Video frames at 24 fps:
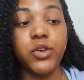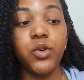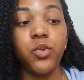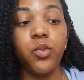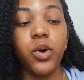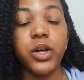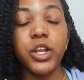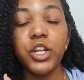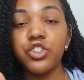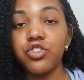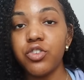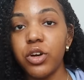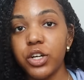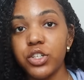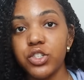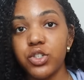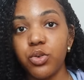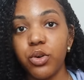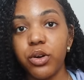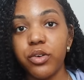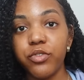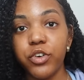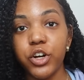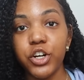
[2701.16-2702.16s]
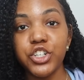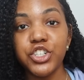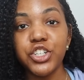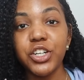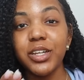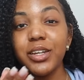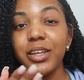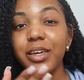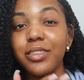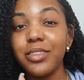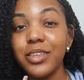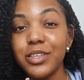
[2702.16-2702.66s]
you want a drugstore
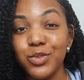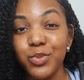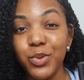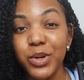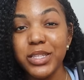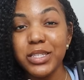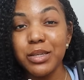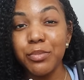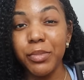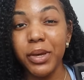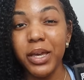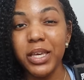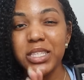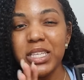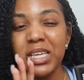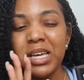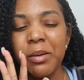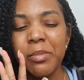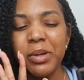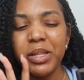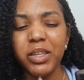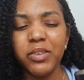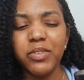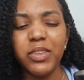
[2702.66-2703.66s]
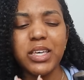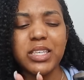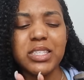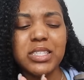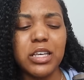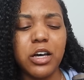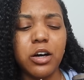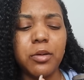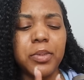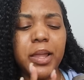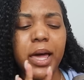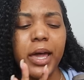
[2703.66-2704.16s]
version, this one is amazing. I believe they
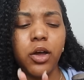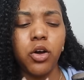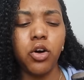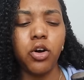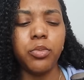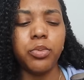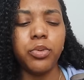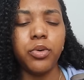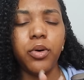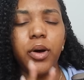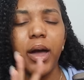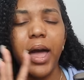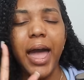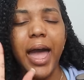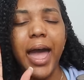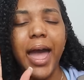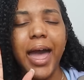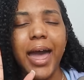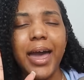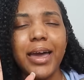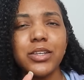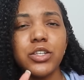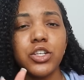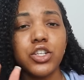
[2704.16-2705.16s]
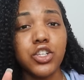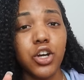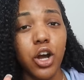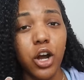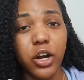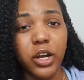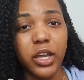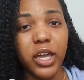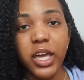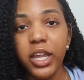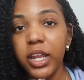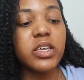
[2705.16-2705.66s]
sell Black Opal at
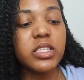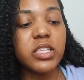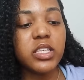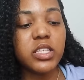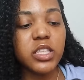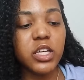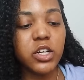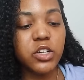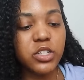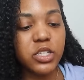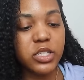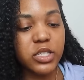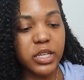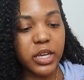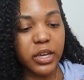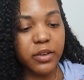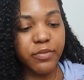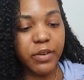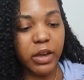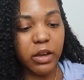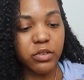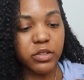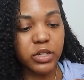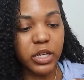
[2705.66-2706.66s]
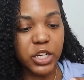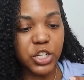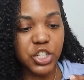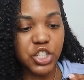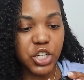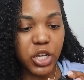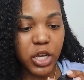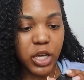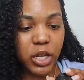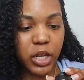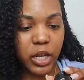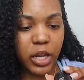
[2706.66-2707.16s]
Target. This is their stick
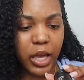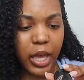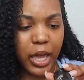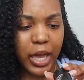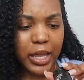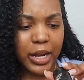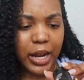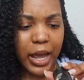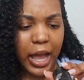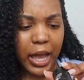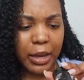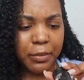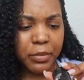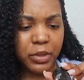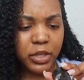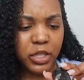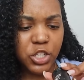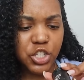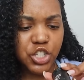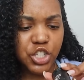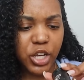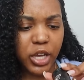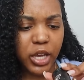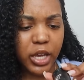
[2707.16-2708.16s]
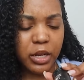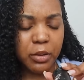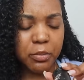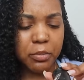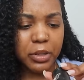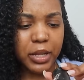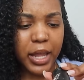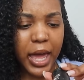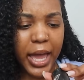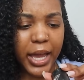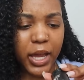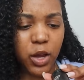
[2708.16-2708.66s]
foundation, and I'm in the shade
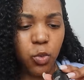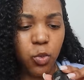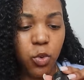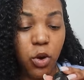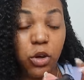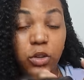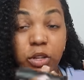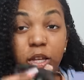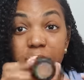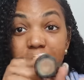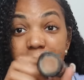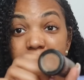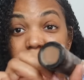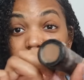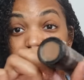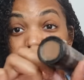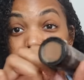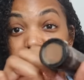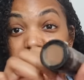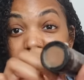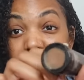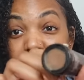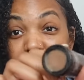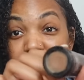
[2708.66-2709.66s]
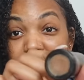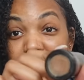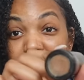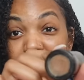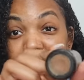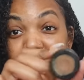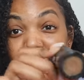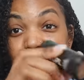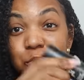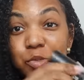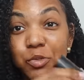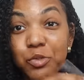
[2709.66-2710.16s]
Black Walnut. I can barely
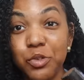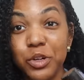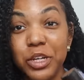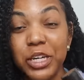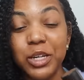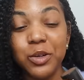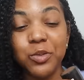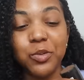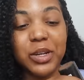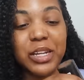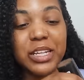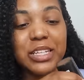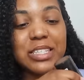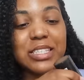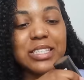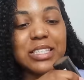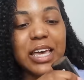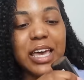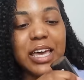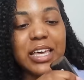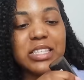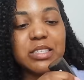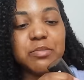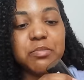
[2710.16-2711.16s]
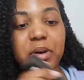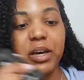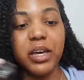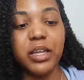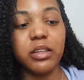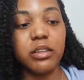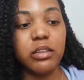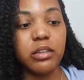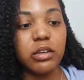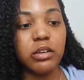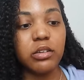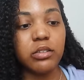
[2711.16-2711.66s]
even read what it says,
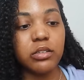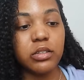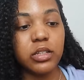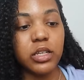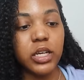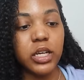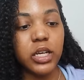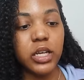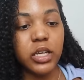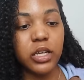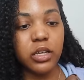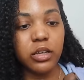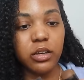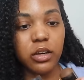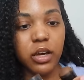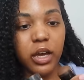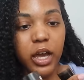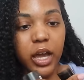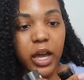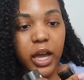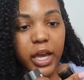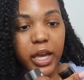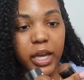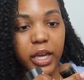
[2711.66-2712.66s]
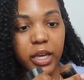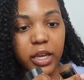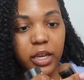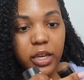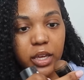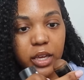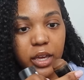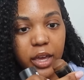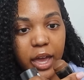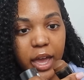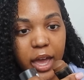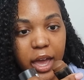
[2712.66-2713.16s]
but literally,
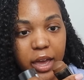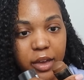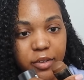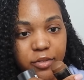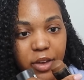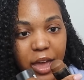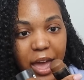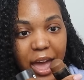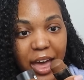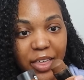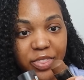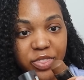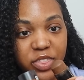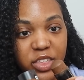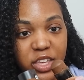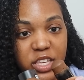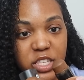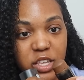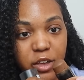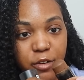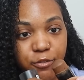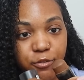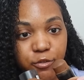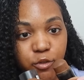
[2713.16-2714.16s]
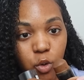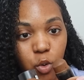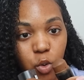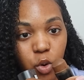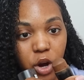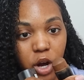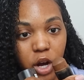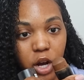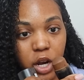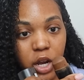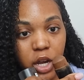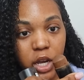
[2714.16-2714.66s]
I have had this
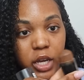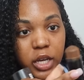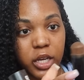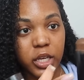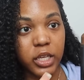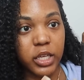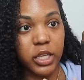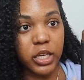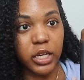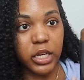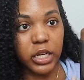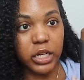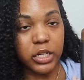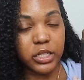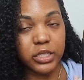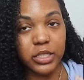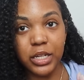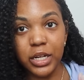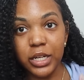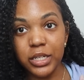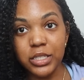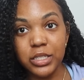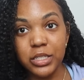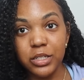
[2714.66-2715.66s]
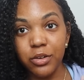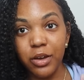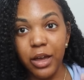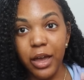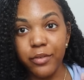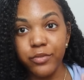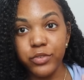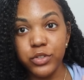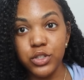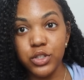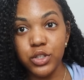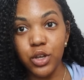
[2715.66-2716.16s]
for years, and I still
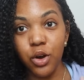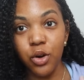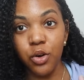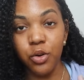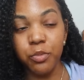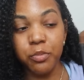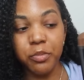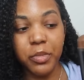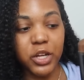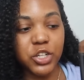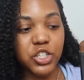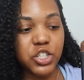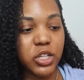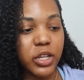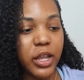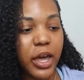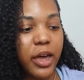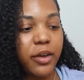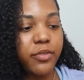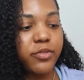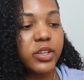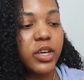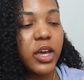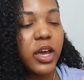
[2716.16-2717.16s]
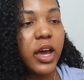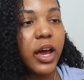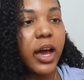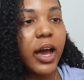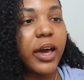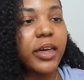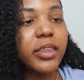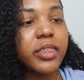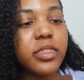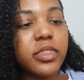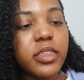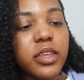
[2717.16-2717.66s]
have so much left.
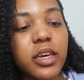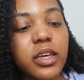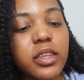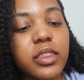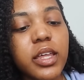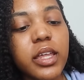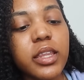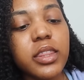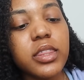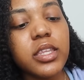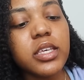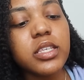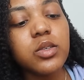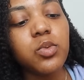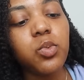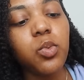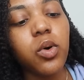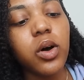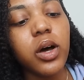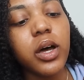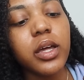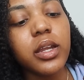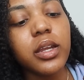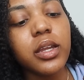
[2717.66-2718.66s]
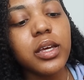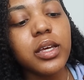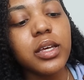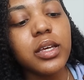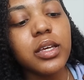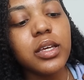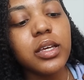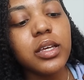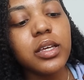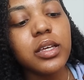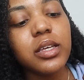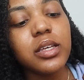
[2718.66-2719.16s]
I think that this one
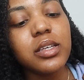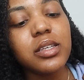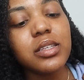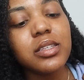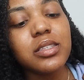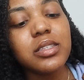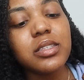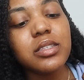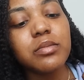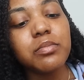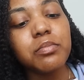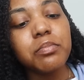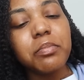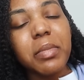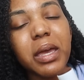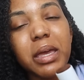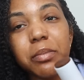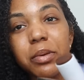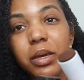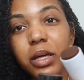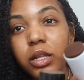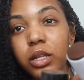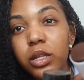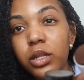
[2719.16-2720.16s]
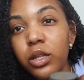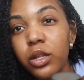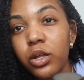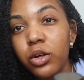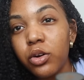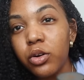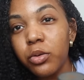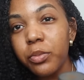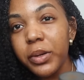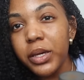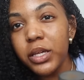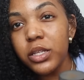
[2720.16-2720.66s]
is maybe a
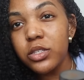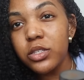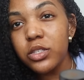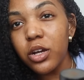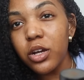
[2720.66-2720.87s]
little bit